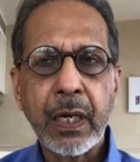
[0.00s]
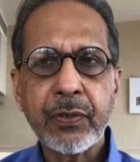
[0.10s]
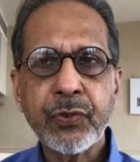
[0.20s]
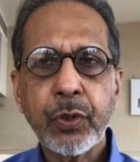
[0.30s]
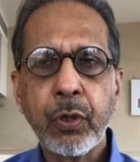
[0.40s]

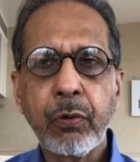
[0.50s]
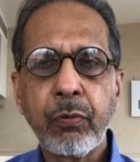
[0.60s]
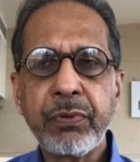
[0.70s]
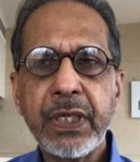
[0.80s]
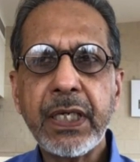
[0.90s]
So
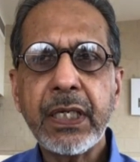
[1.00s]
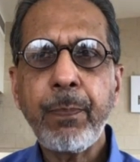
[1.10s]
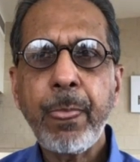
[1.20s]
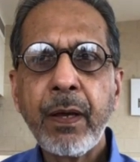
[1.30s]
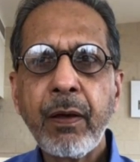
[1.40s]

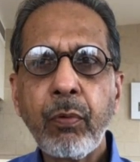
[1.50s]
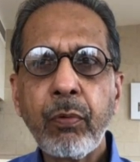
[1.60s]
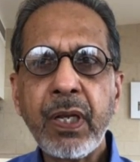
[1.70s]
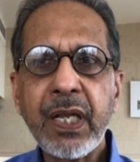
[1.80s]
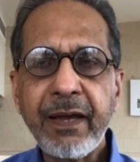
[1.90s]
we
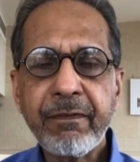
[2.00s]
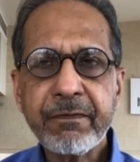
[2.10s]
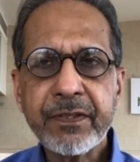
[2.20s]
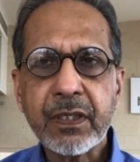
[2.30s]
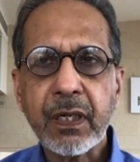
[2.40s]

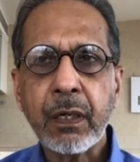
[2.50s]
left